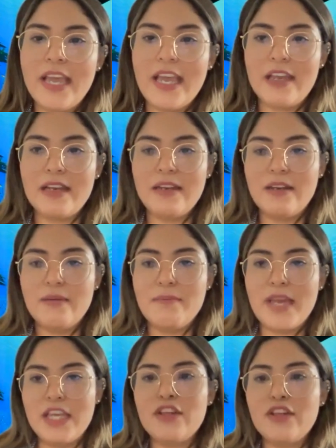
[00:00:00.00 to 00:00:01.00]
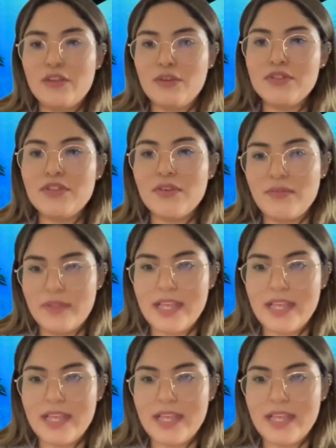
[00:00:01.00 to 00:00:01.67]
and make use of